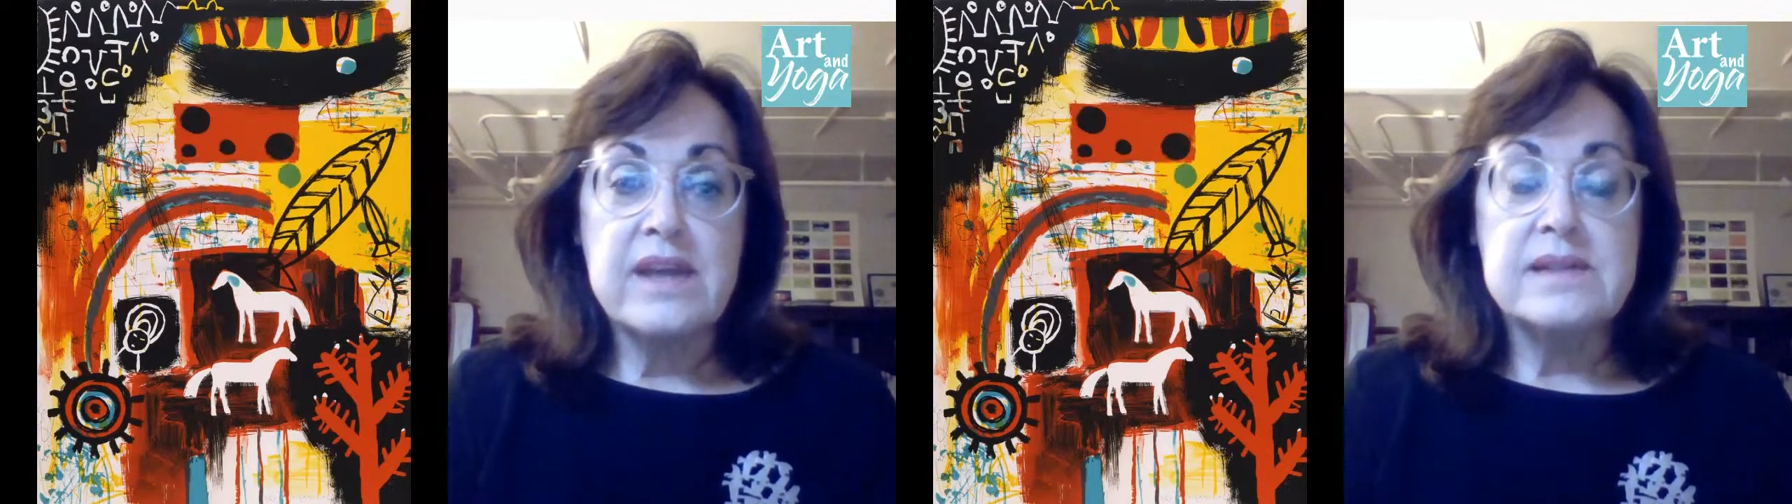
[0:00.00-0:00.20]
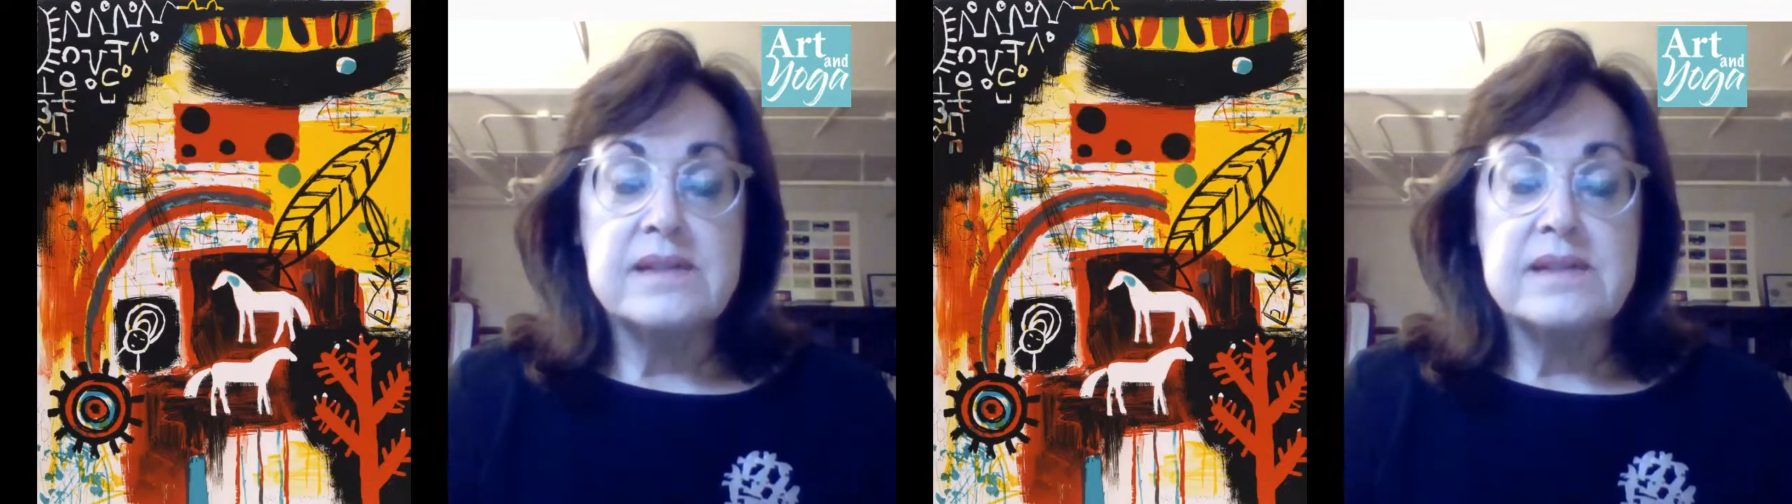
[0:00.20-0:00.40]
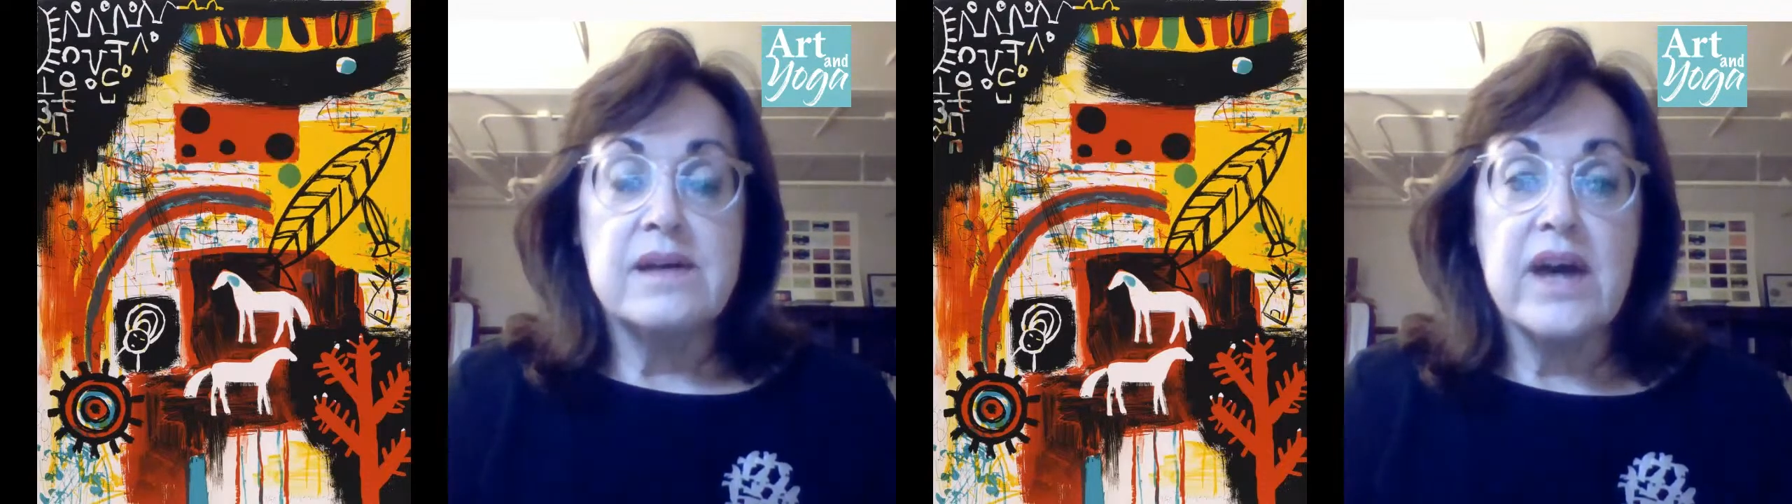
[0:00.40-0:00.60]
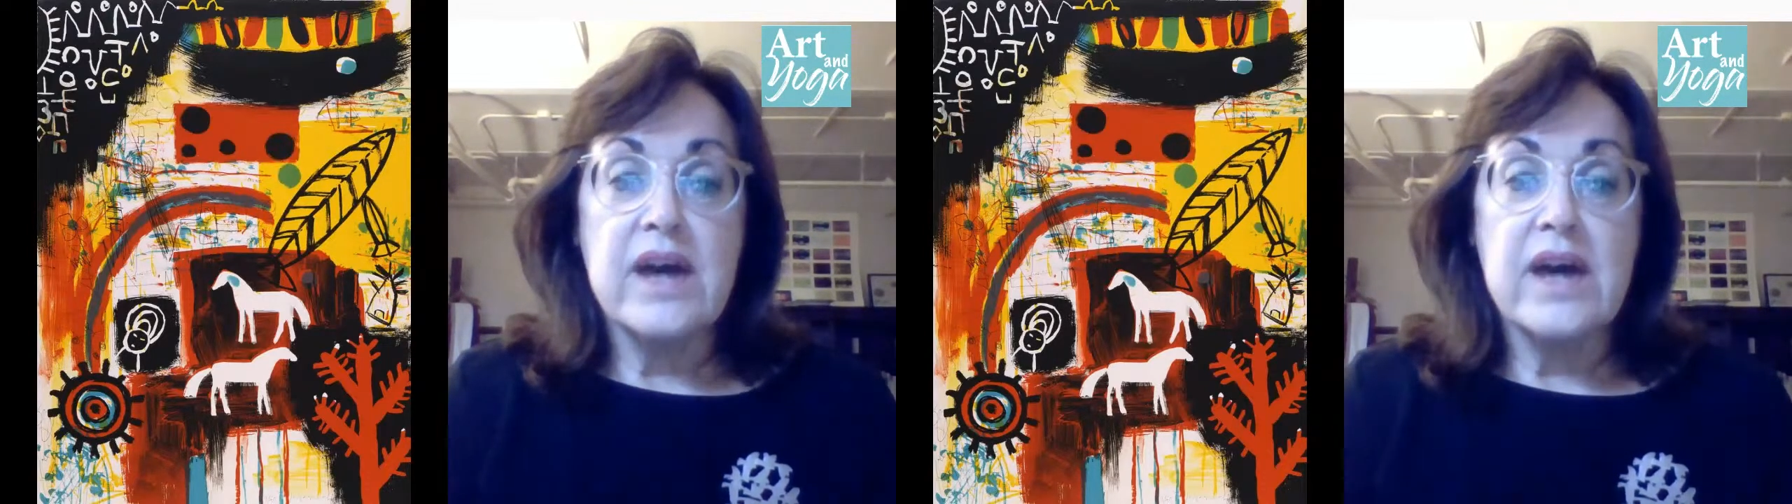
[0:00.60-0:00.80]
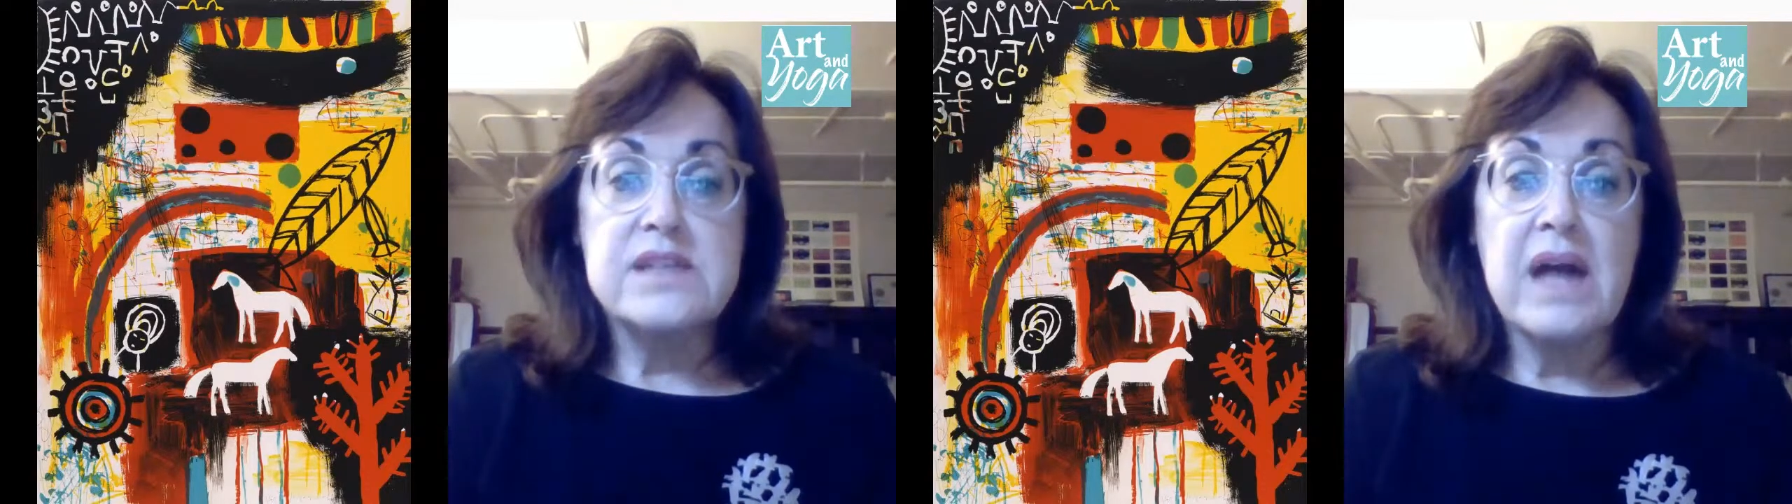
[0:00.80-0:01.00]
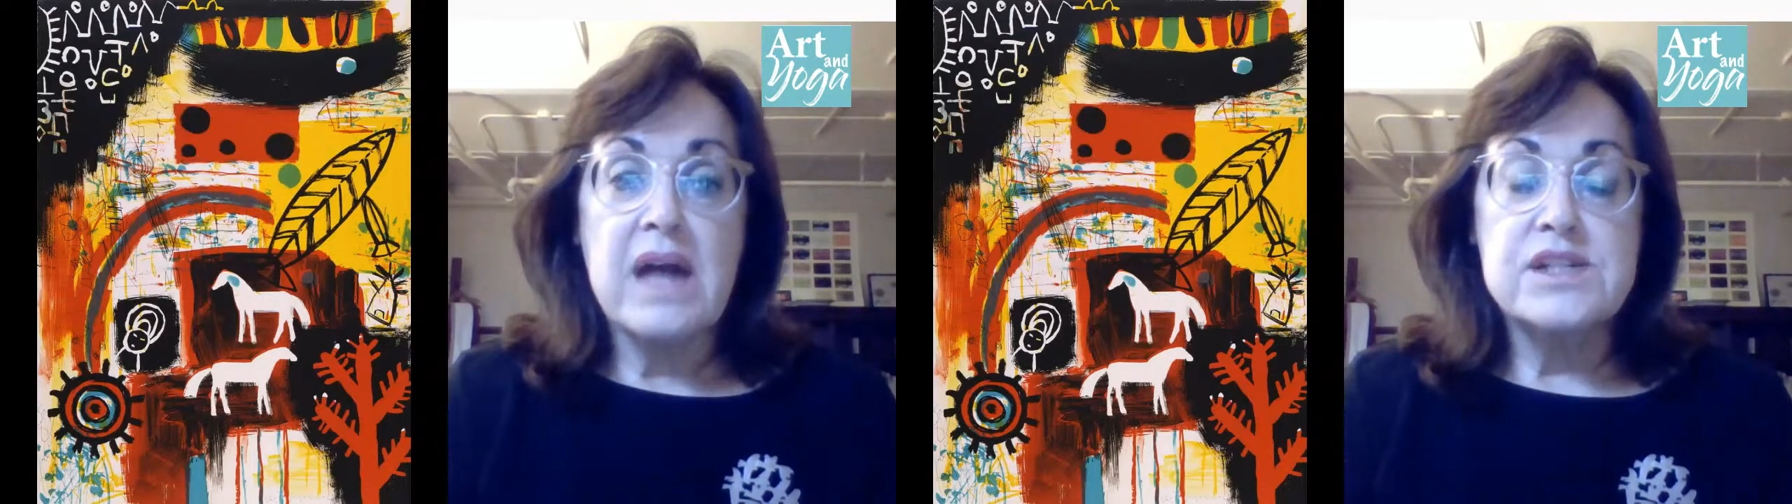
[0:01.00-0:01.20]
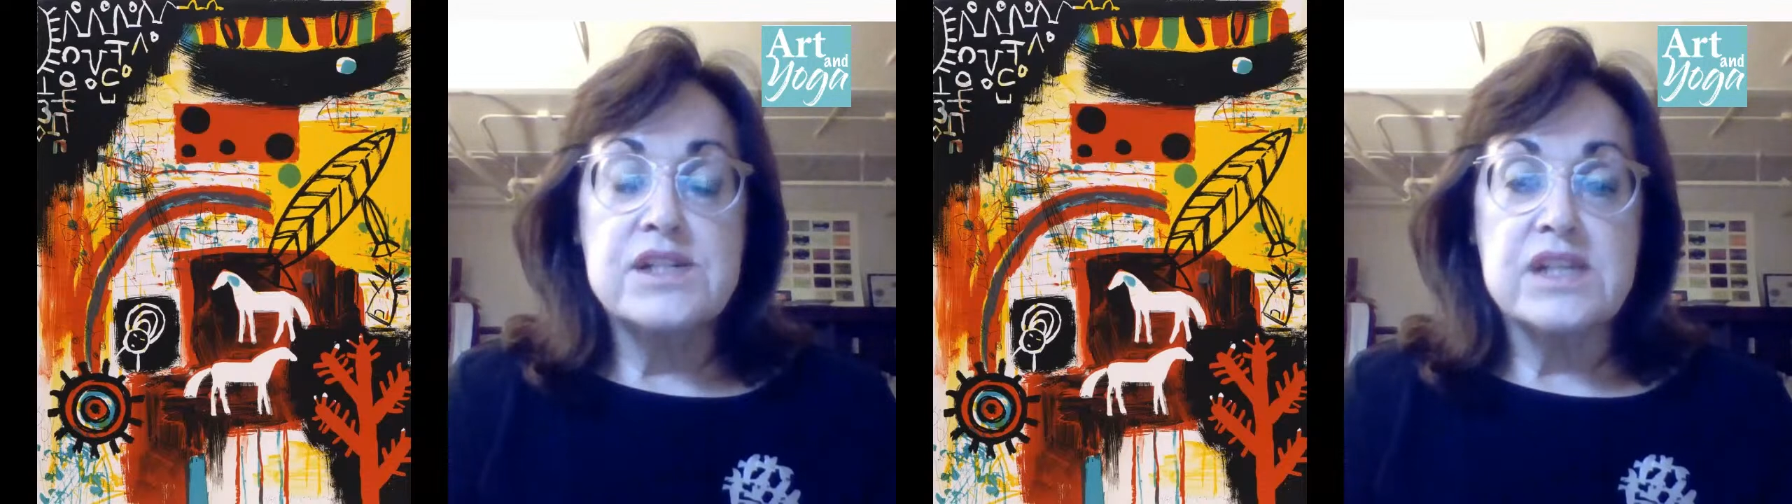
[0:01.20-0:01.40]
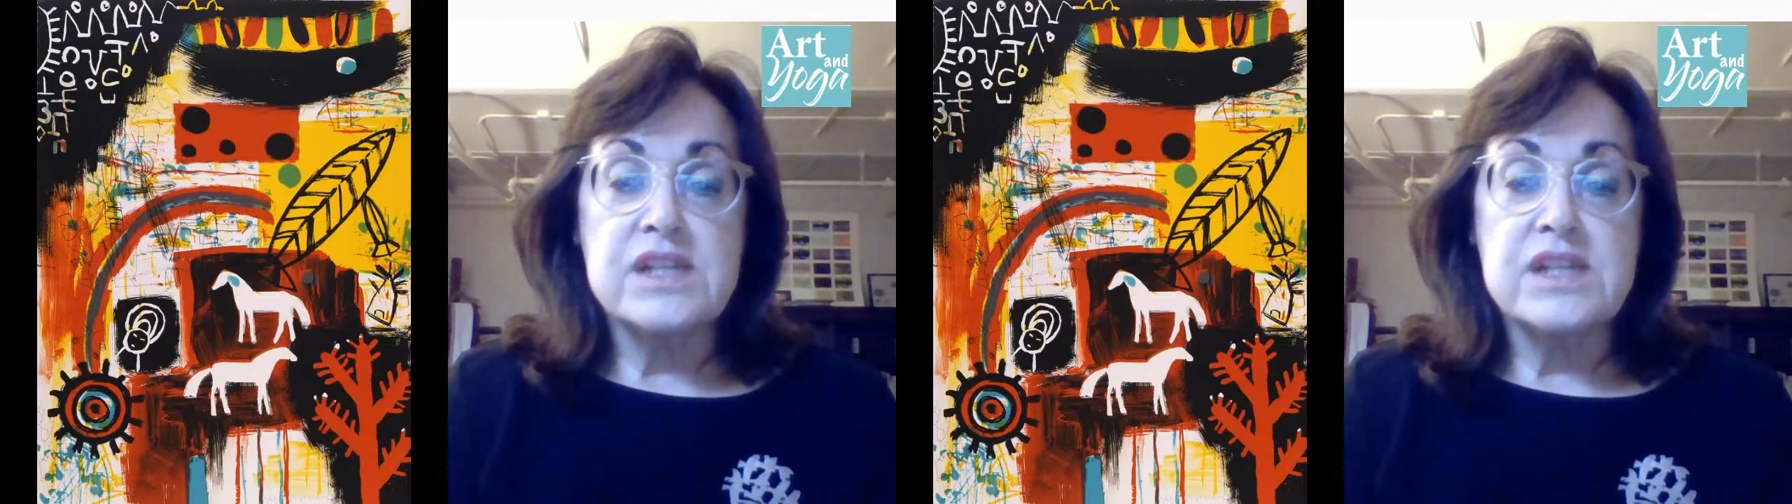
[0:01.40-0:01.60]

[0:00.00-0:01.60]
cosmology.